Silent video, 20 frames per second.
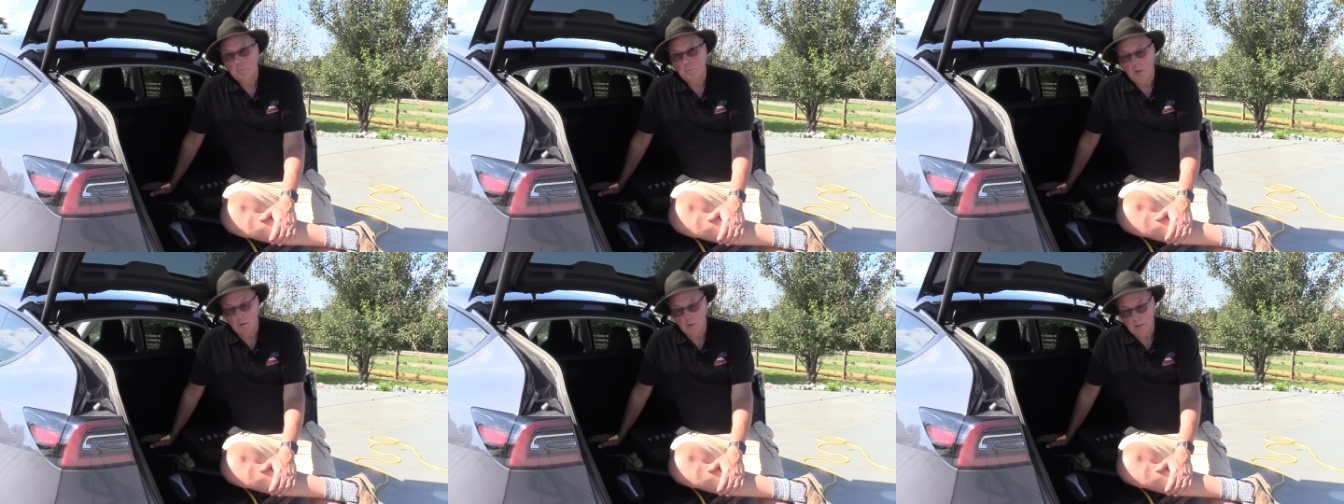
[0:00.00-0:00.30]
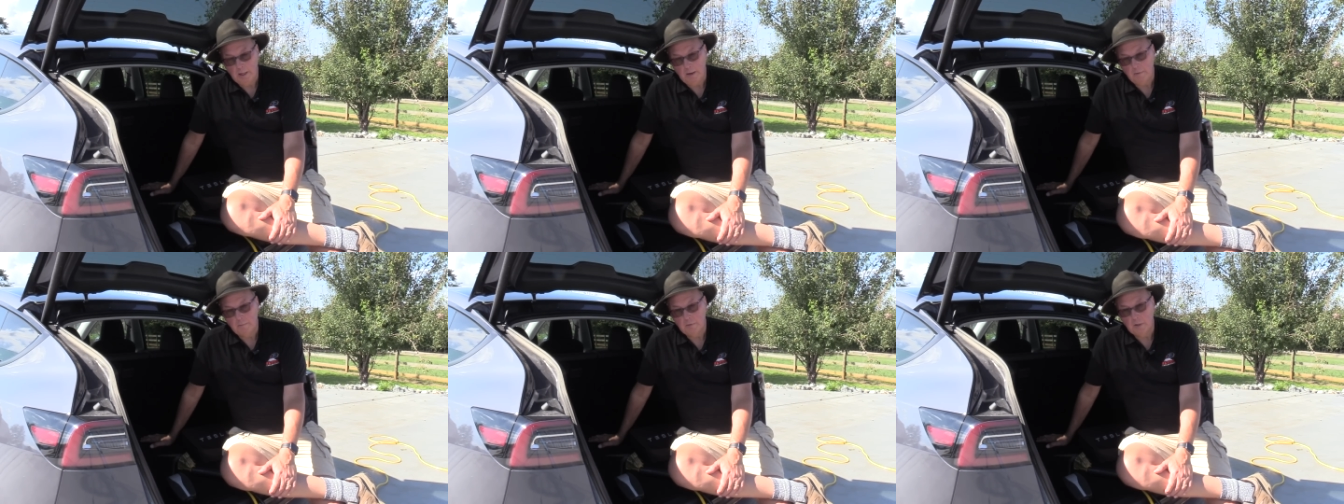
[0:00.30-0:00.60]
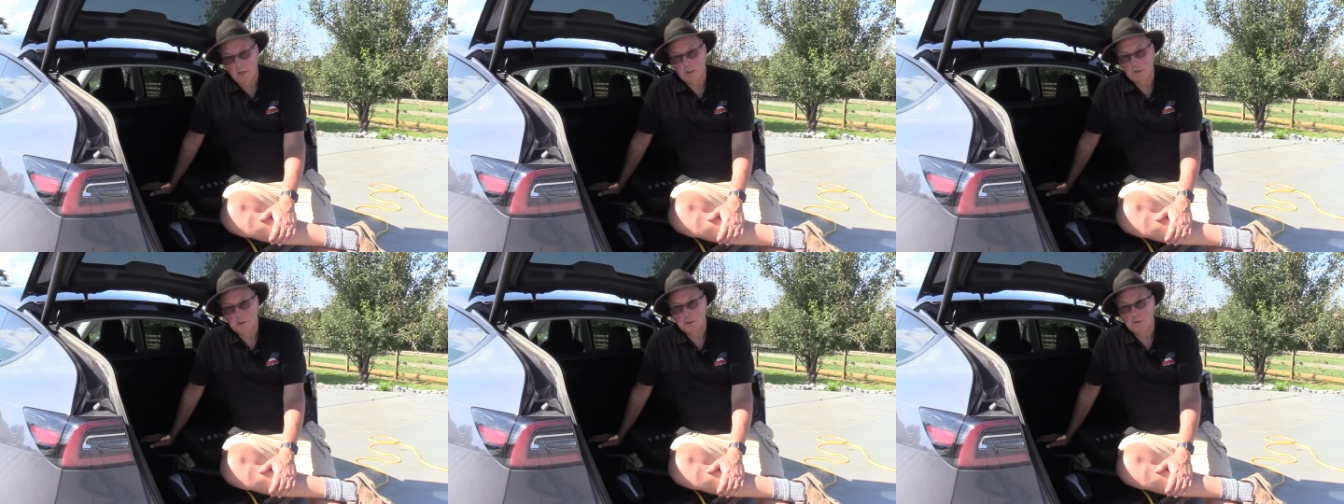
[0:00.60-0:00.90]
you'll have
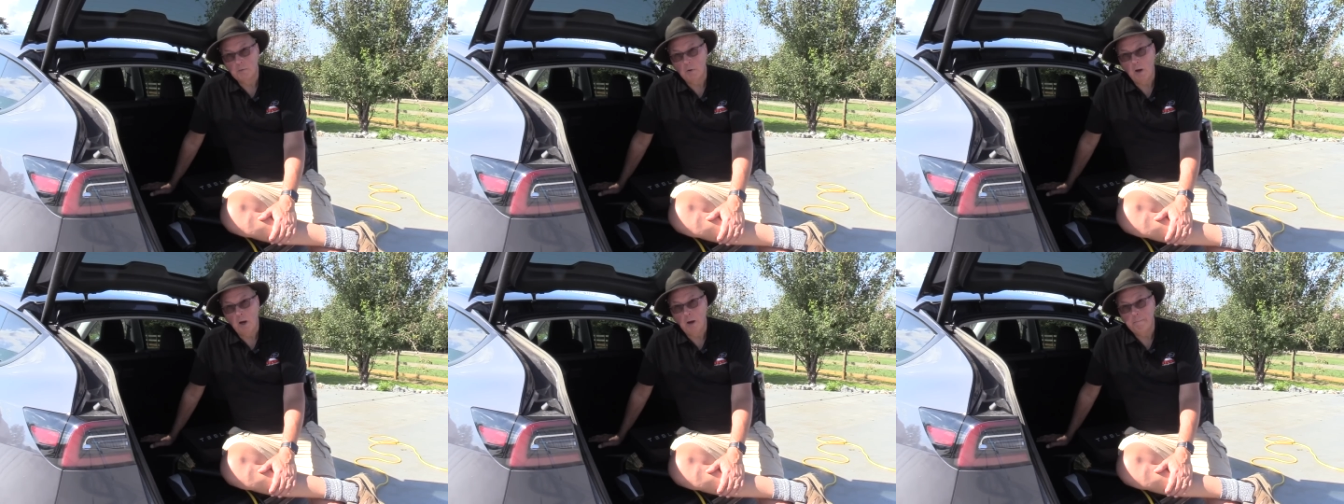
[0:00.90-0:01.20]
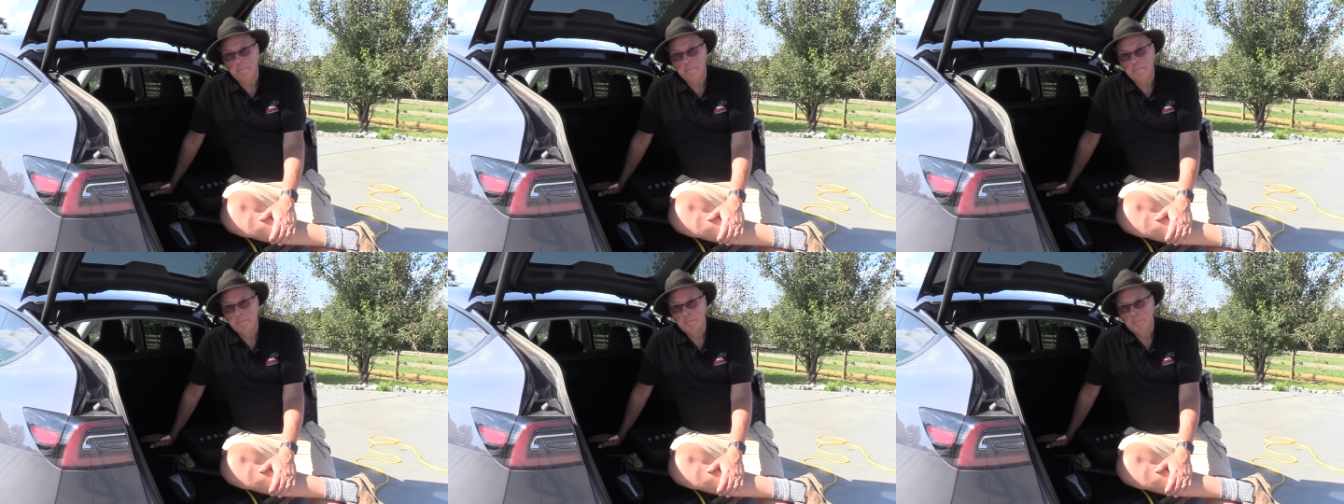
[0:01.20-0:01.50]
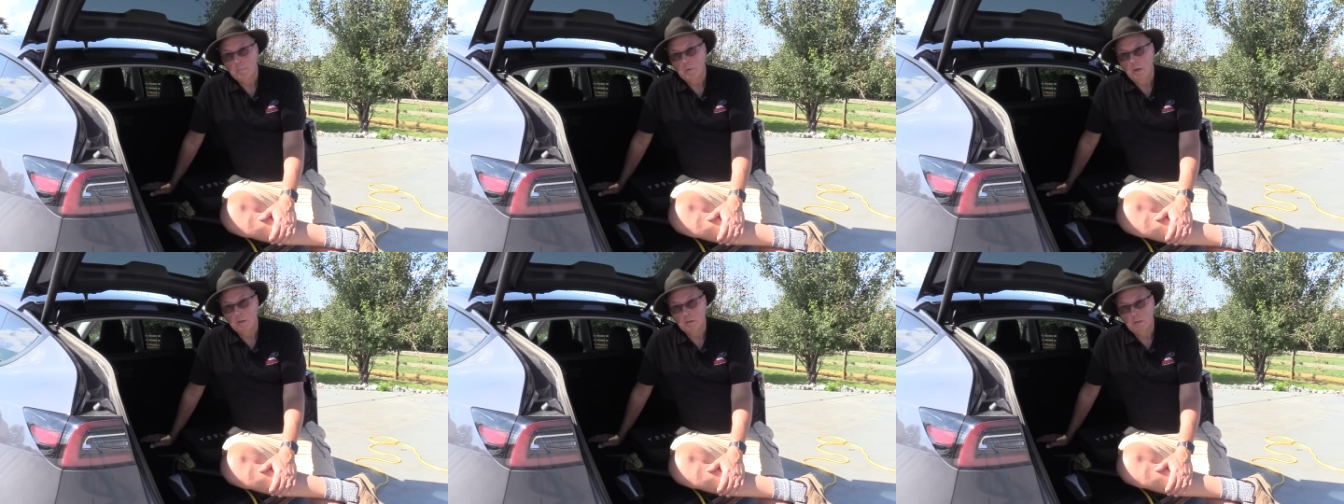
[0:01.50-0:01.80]
less drop
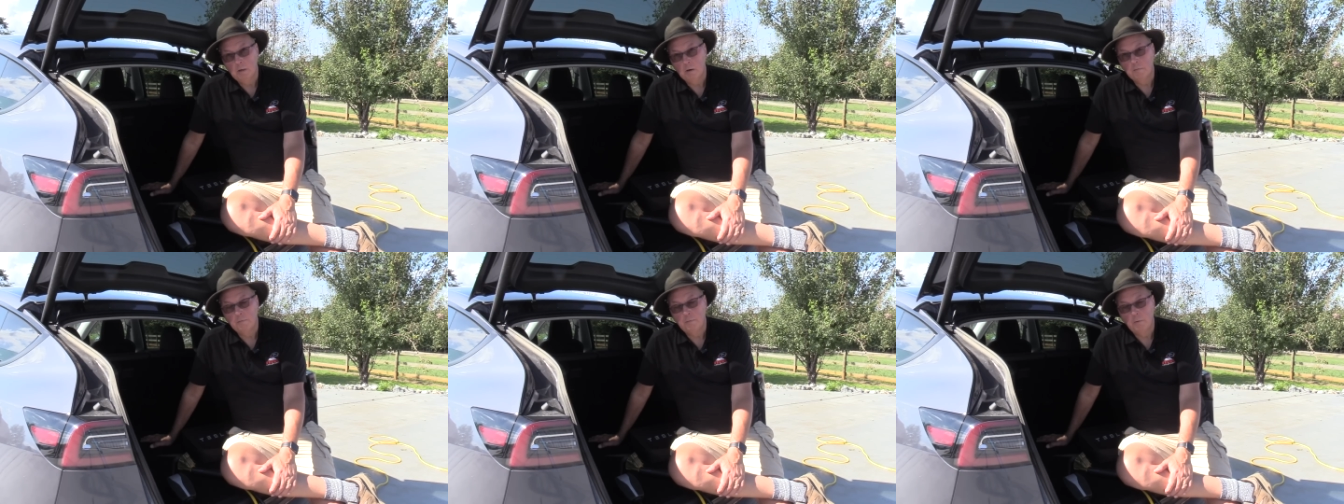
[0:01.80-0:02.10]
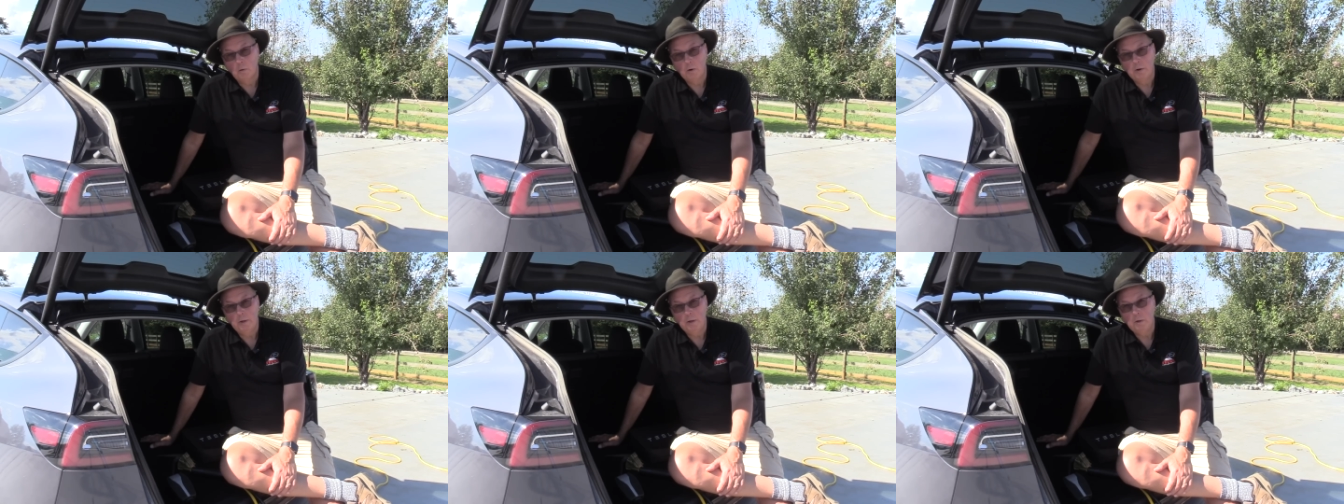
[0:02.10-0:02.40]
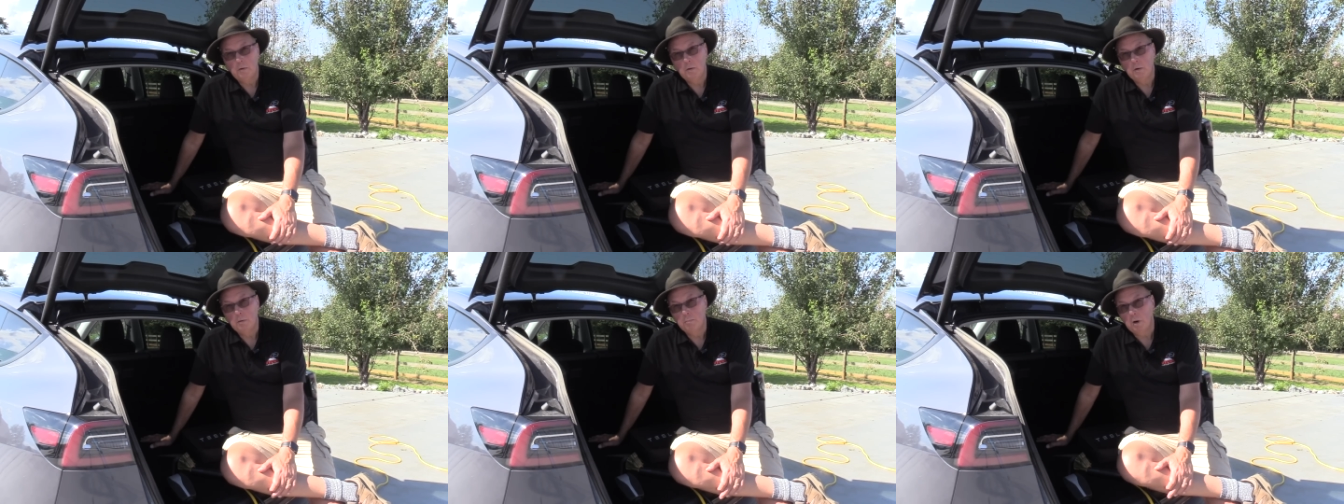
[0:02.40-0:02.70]
and therefore
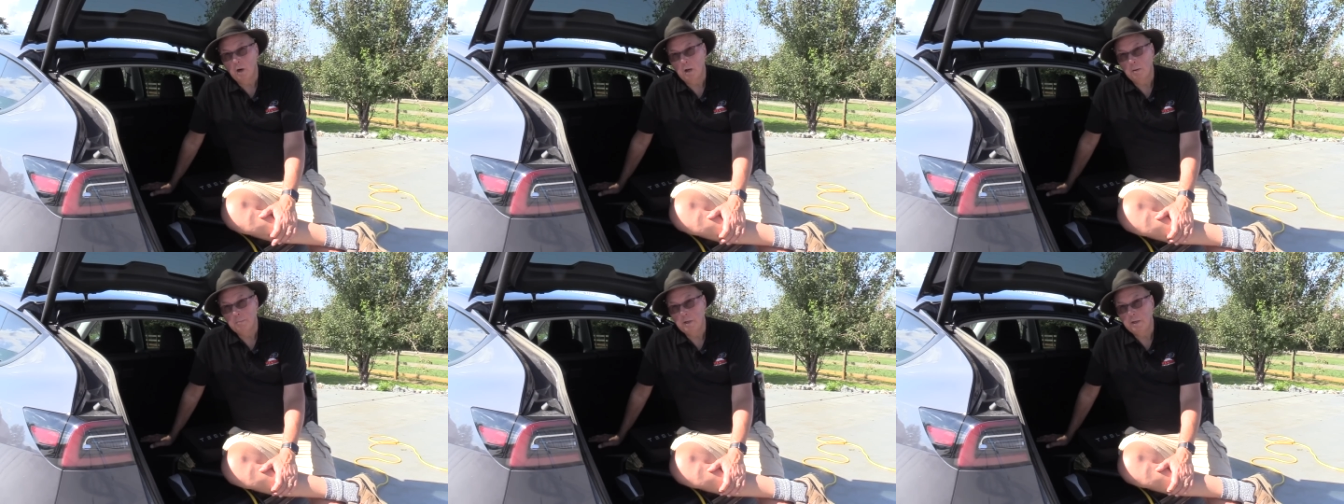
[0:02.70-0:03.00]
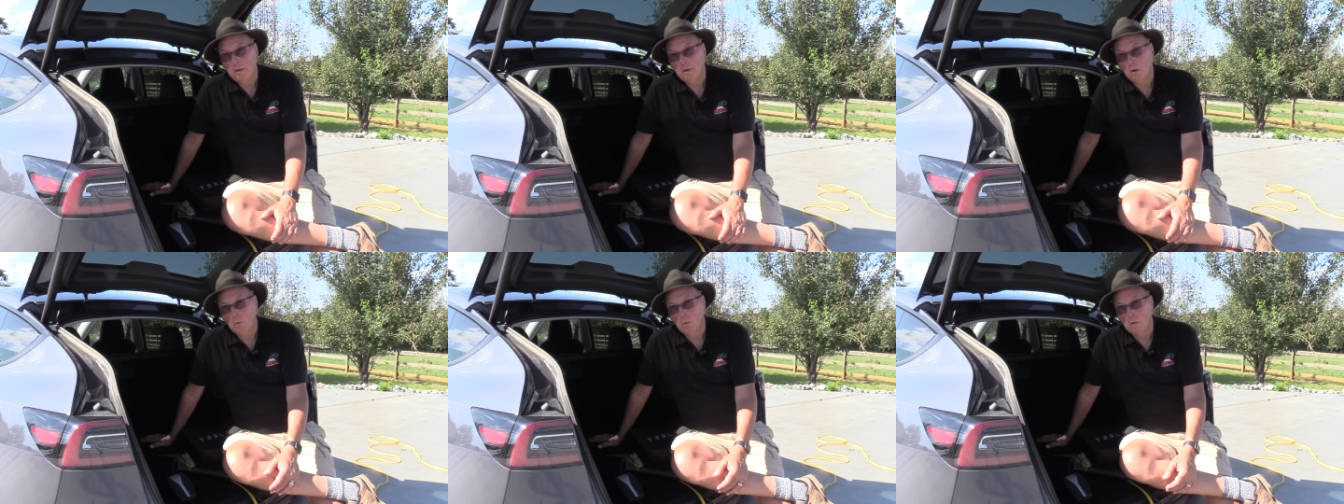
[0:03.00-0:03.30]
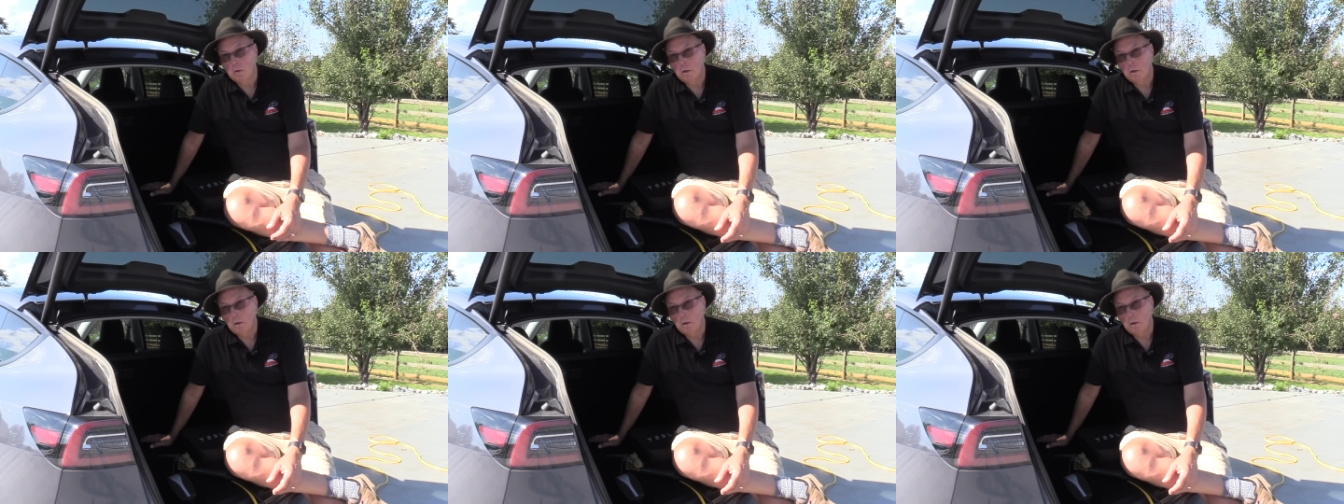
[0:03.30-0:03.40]
you can probably go a